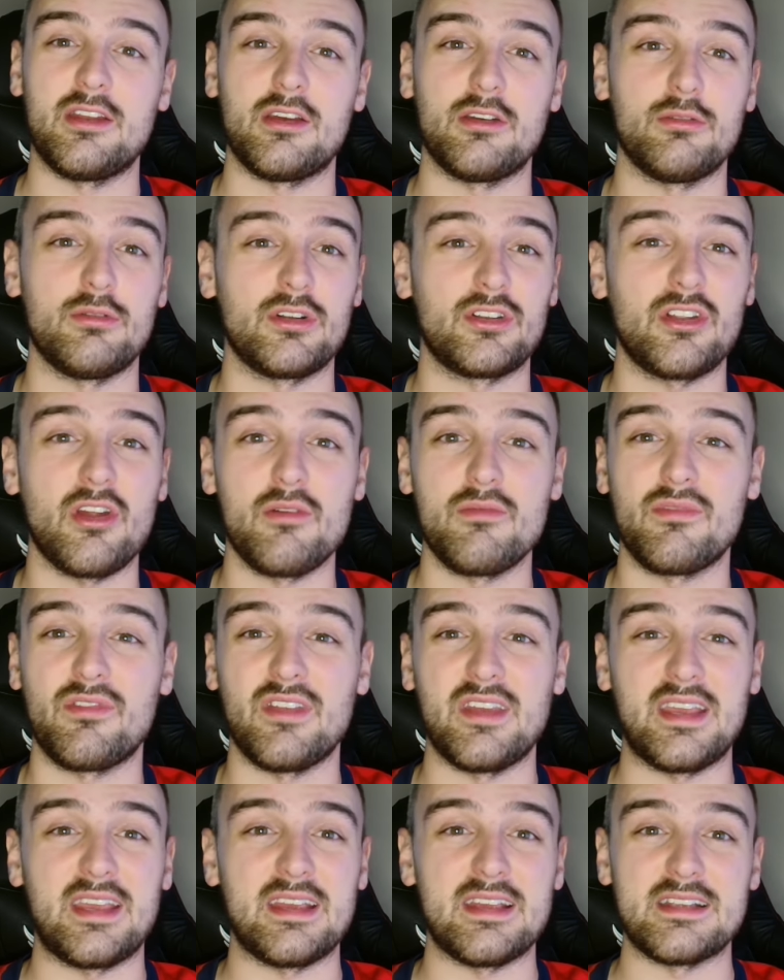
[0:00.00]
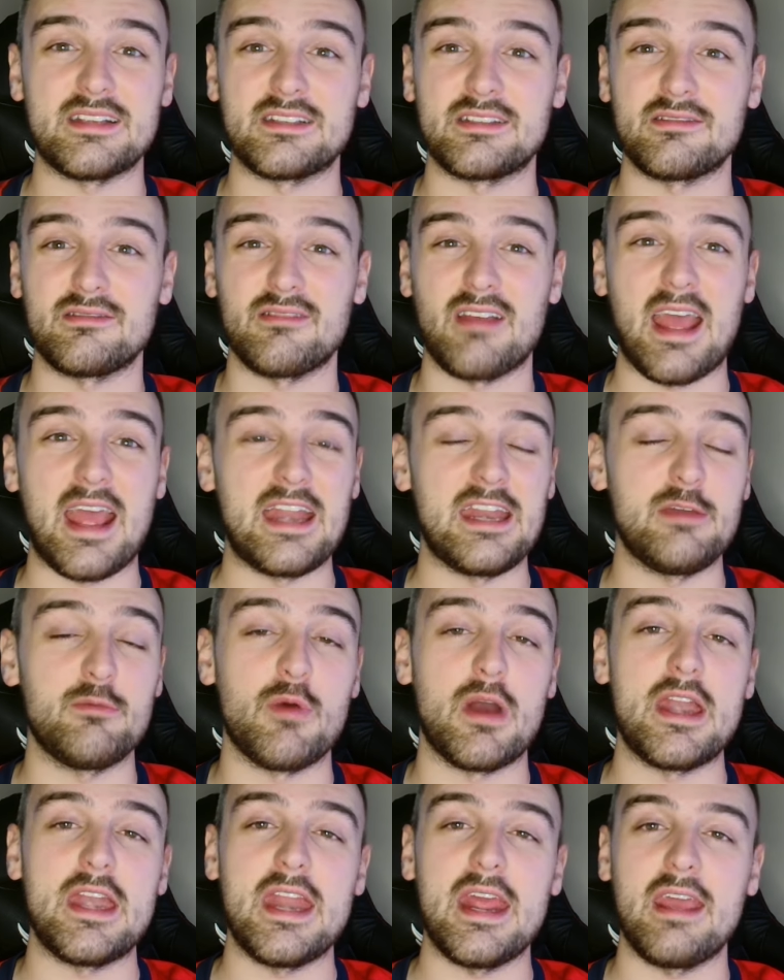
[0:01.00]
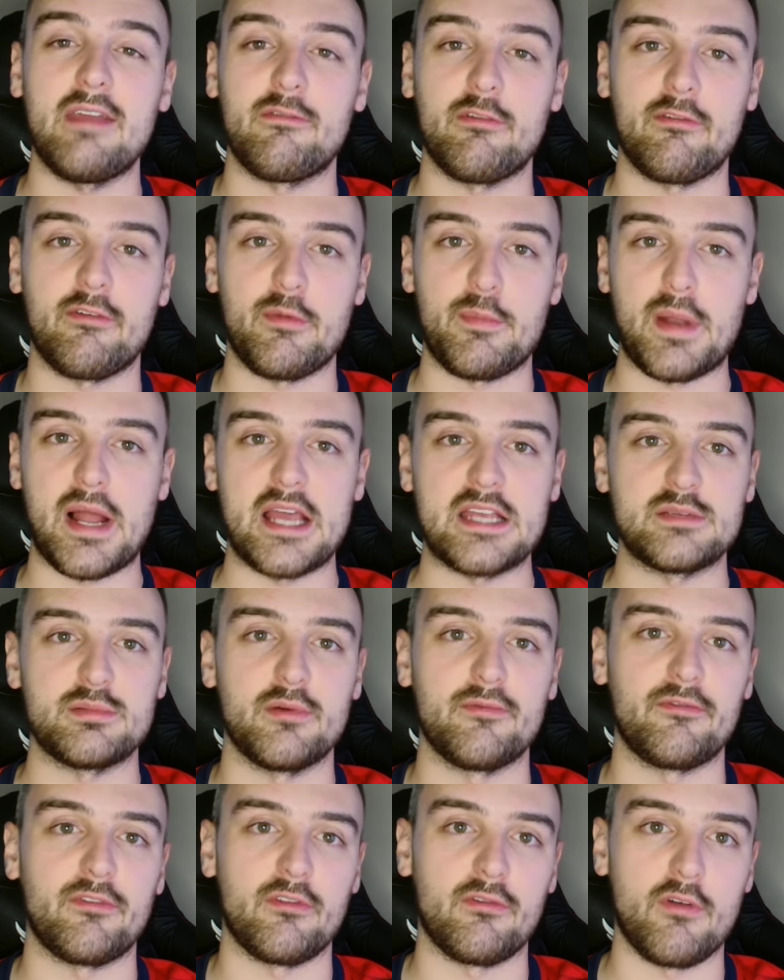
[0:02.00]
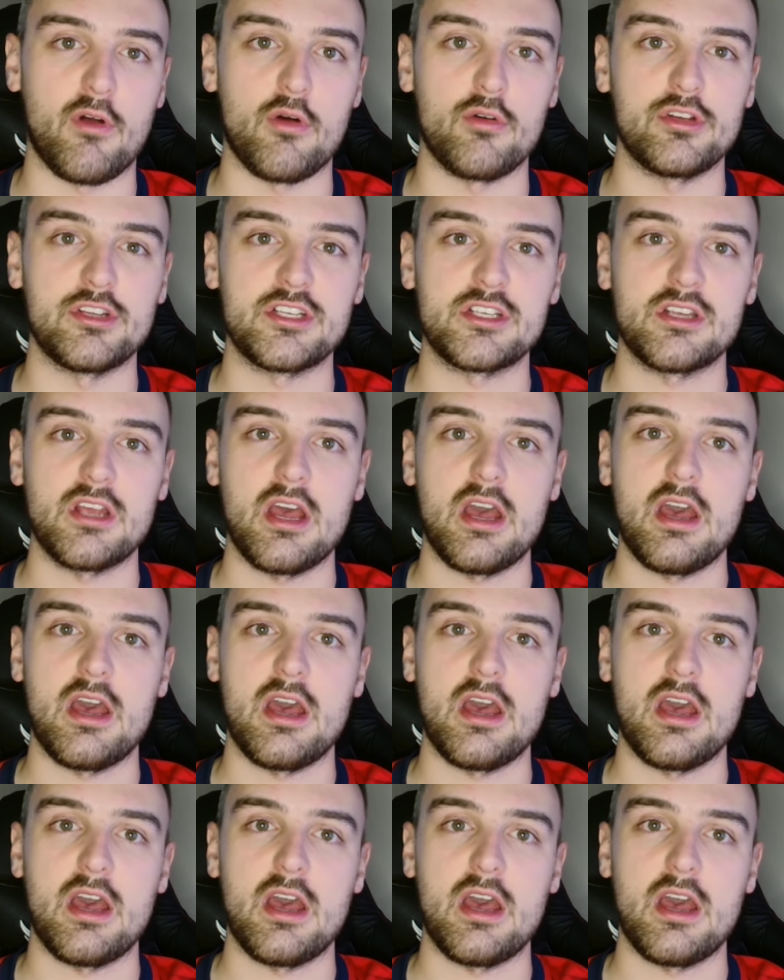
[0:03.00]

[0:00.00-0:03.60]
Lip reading: who I don't think is anywhere near a replacement for Rice.